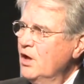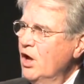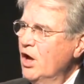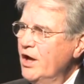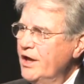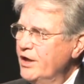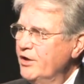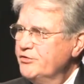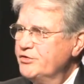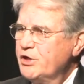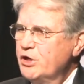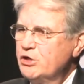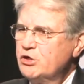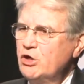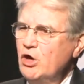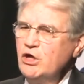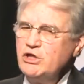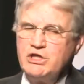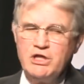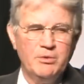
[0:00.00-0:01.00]
Healthcare
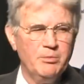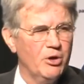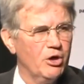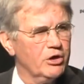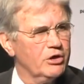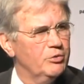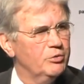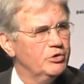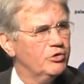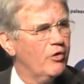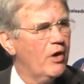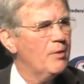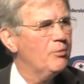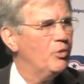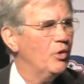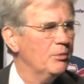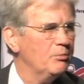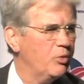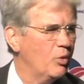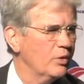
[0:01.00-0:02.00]
costs in America would
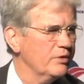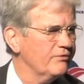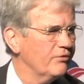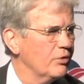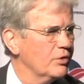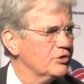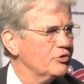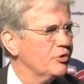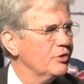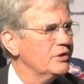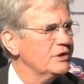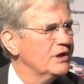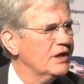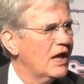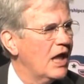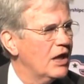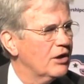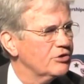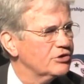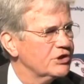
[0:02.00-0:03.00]
drop $1.4 trillion
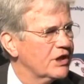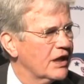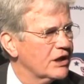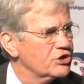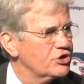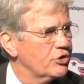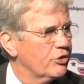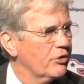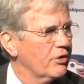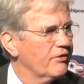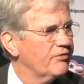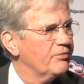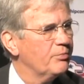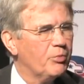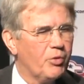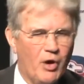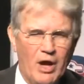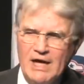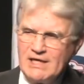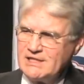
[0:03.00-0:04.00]
next year
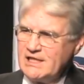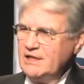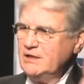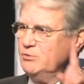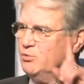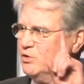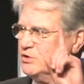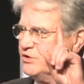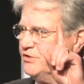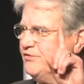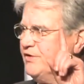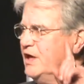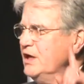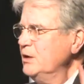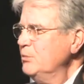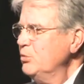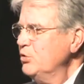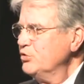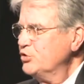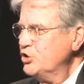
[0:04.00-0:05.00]
if pricing was
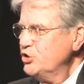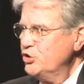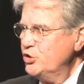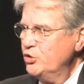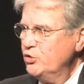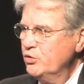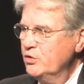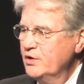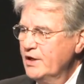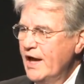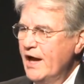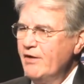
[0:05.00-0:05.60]
available to you.